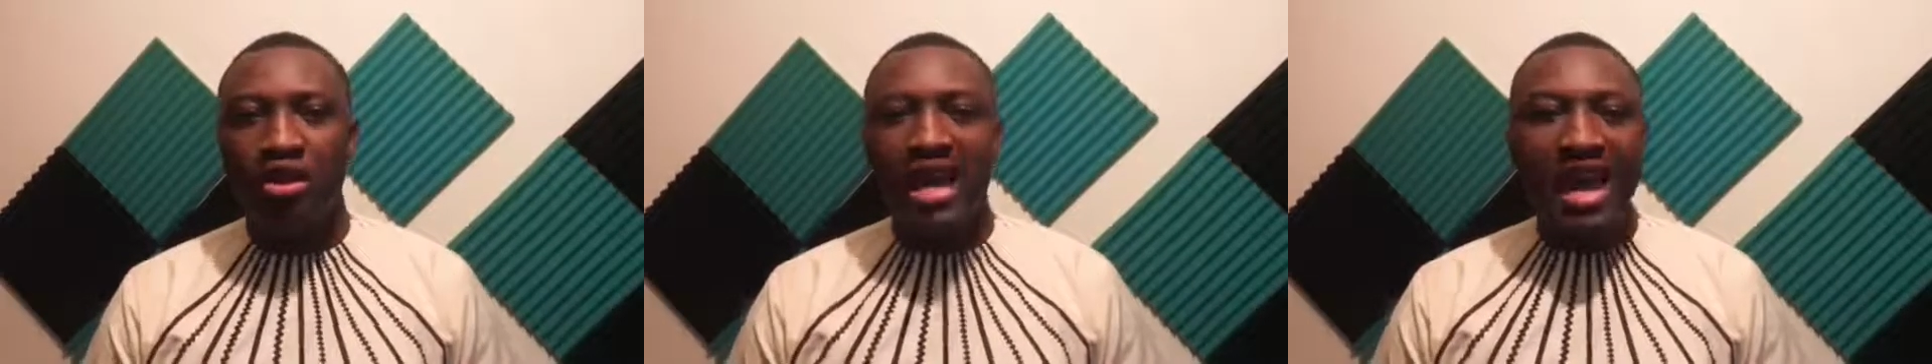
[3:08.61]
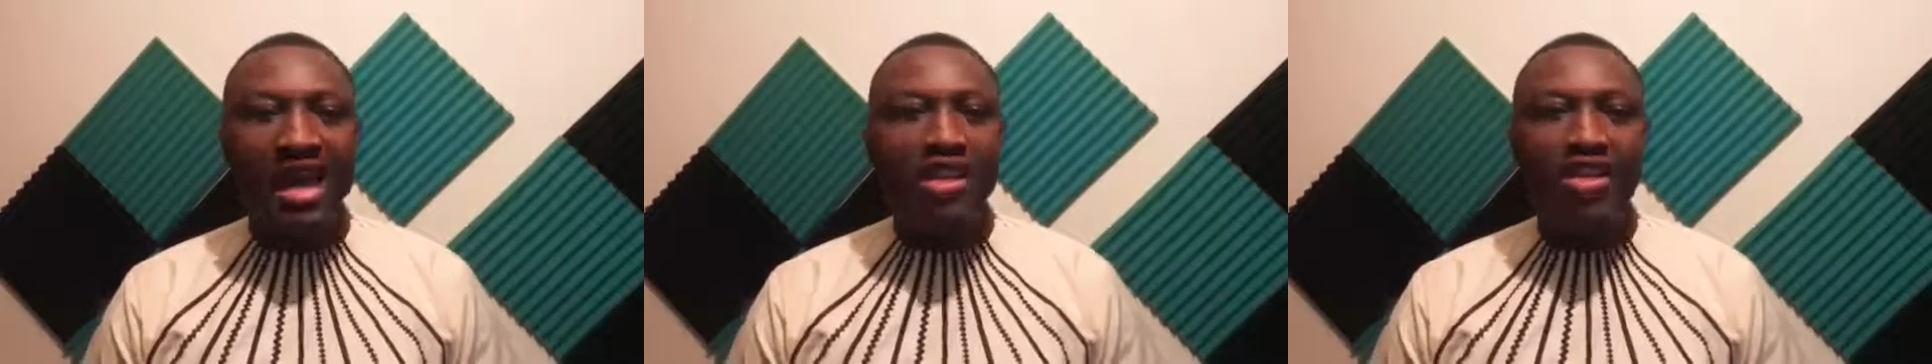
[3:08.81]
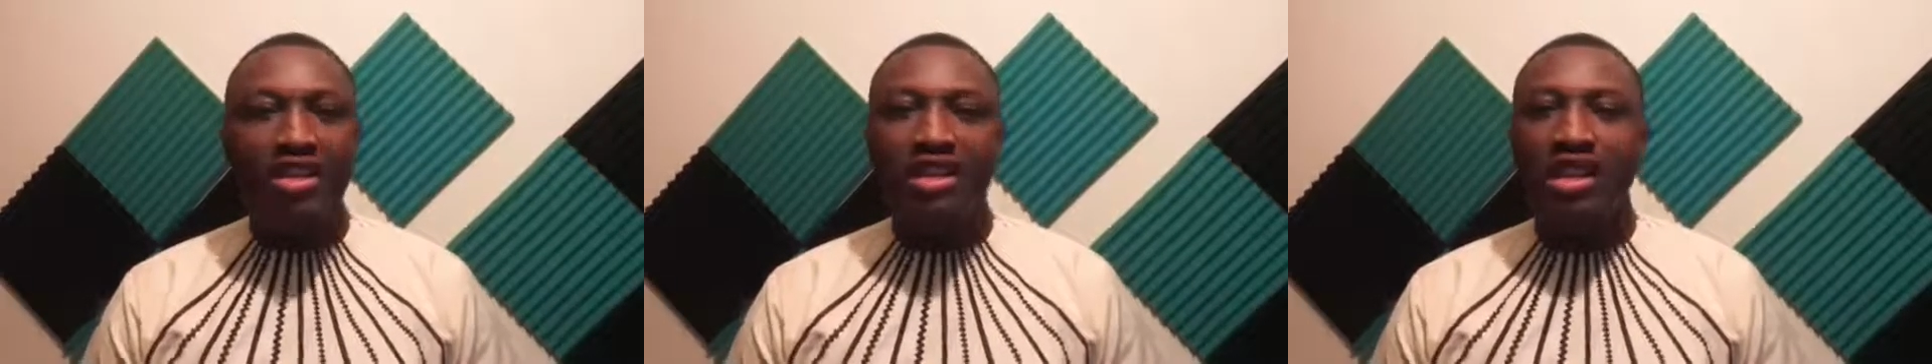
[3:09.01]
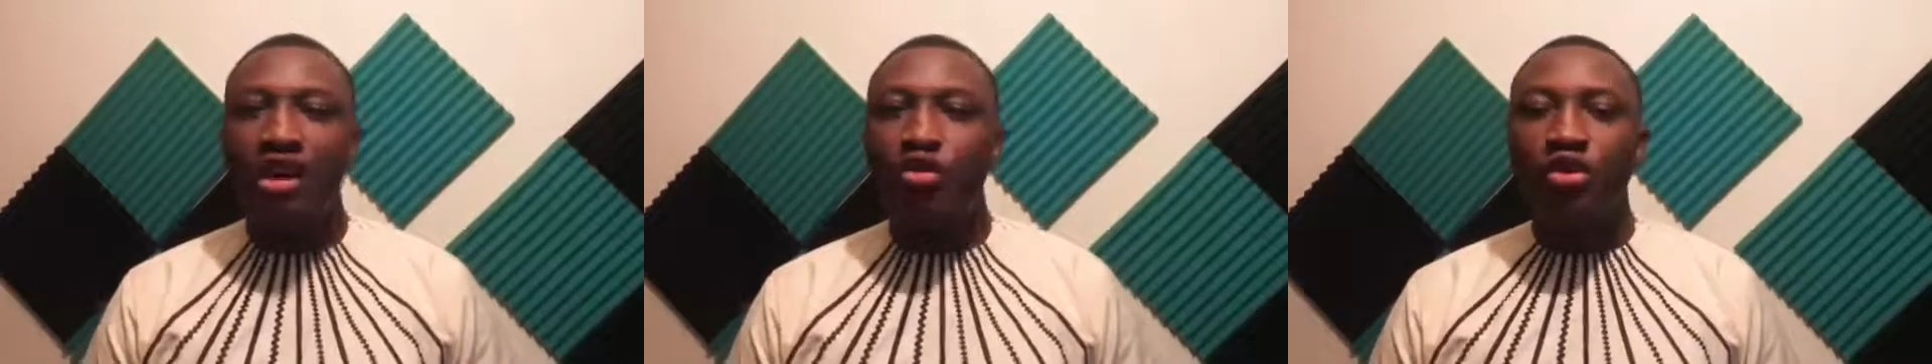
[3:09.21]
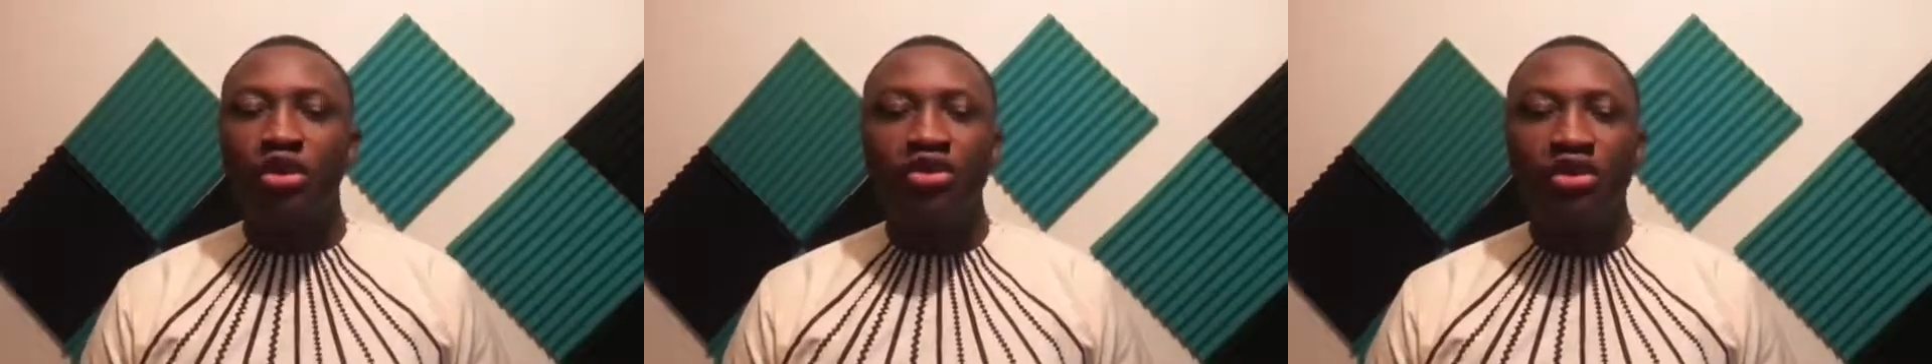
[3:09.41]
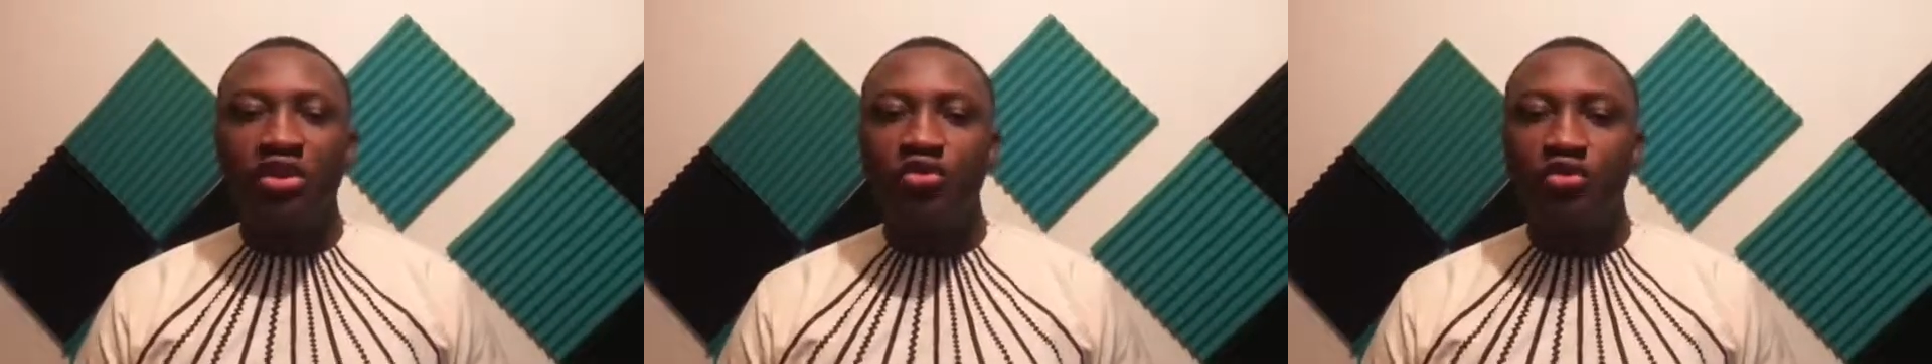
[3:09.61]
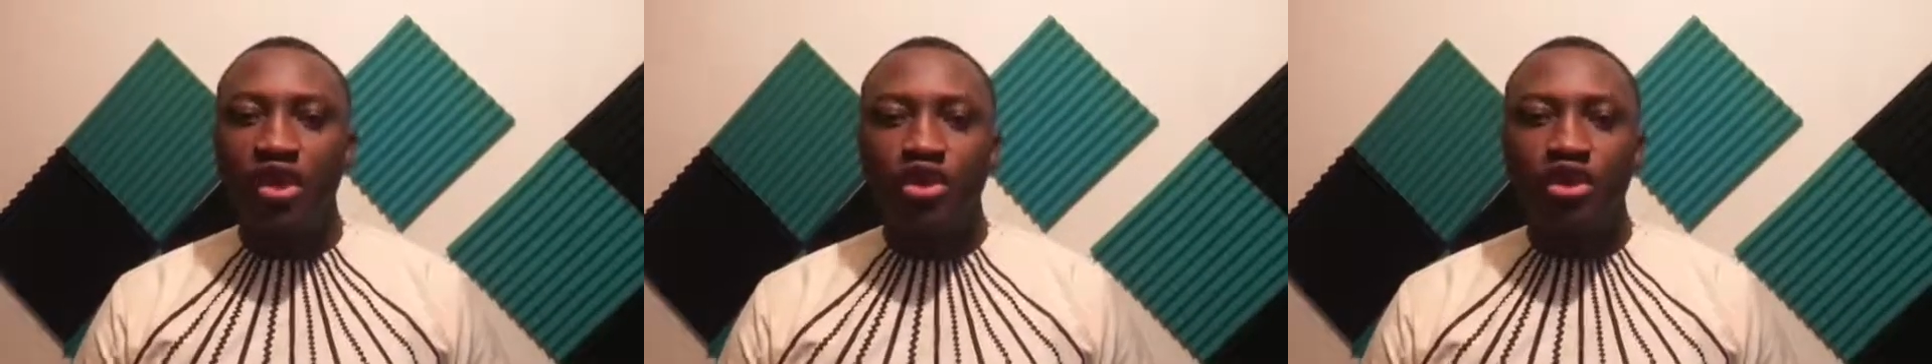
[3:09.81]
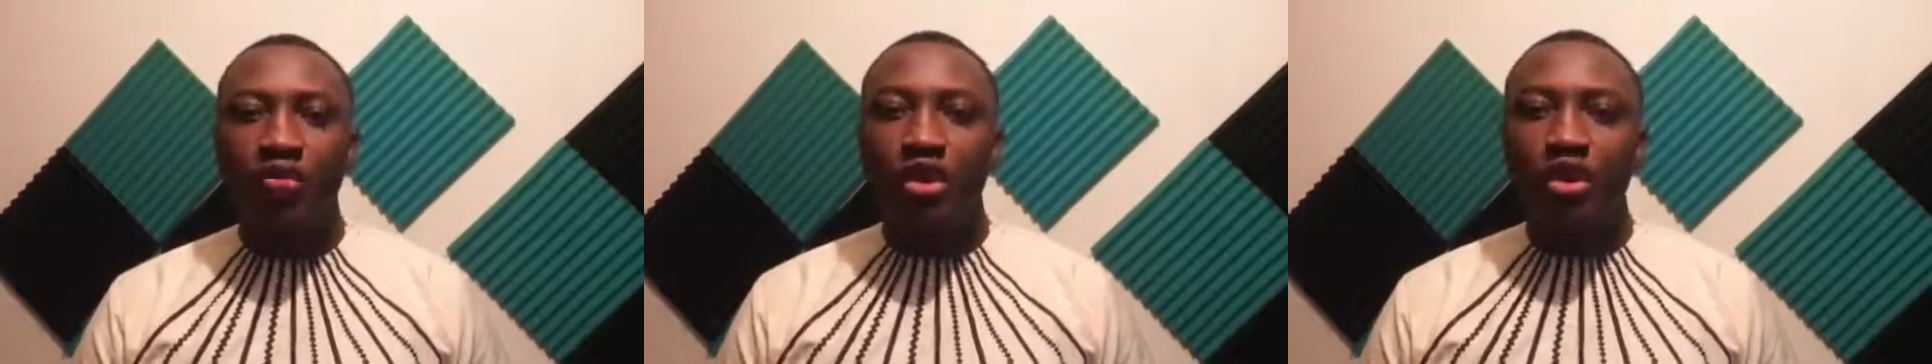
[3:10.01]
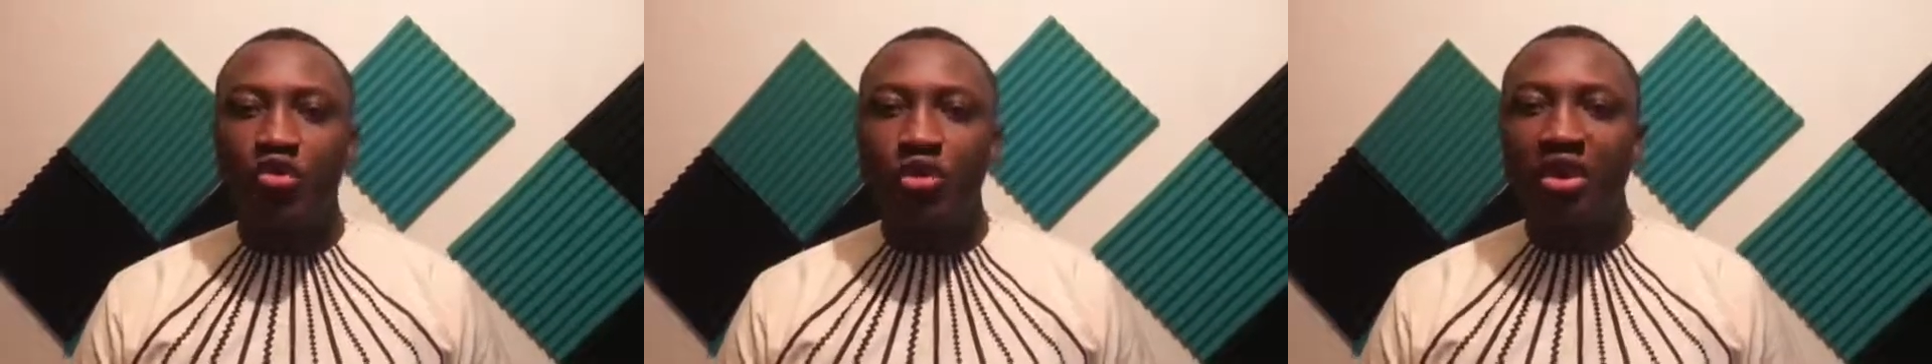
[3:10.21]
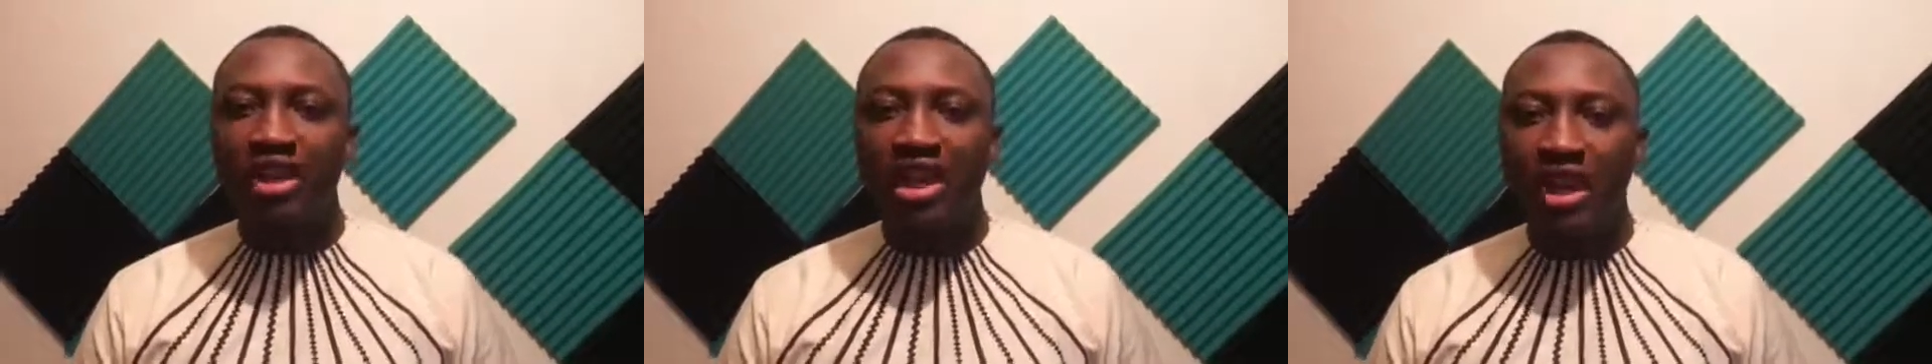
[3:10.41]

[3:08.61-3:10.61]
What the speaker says: Anything that will create friction between